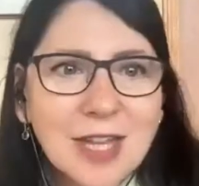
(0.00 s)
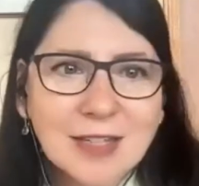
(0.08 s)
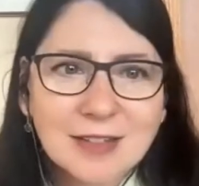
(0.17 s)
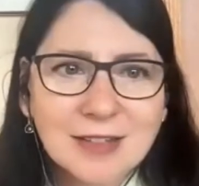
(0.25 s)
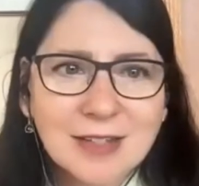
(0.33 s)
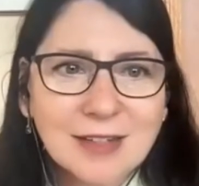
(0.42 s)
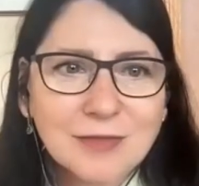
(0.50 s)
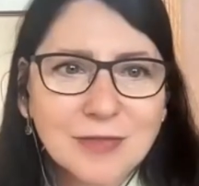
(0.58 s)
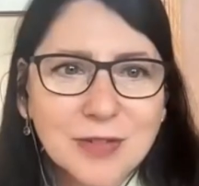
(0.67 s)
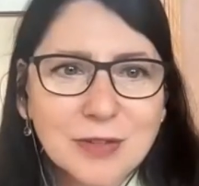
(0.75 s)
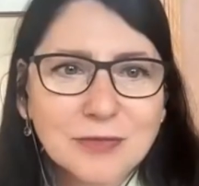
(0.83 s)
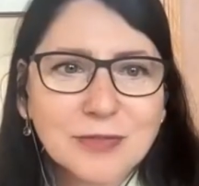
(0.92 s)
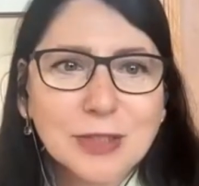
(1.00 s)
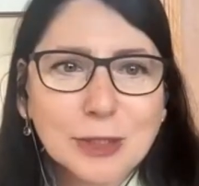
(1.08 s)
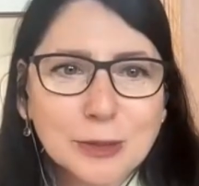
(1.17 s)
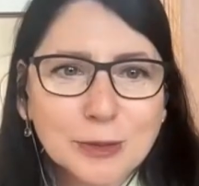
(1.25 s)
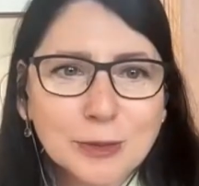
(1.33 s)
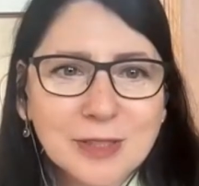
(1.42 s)
vaccinated for the
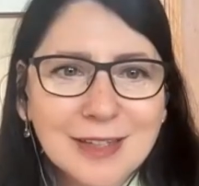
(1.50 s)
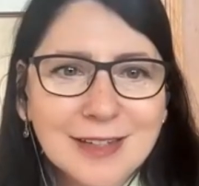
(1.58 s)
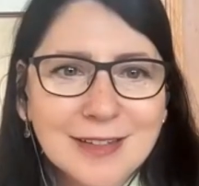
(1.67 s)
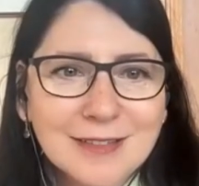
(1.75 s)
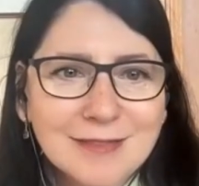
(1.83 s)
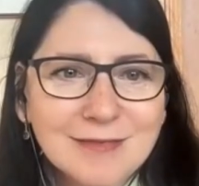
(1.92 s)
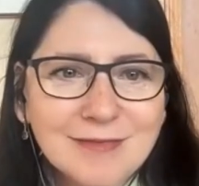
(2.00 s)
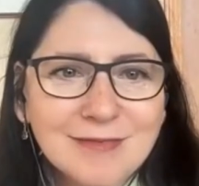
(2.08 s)
flu, and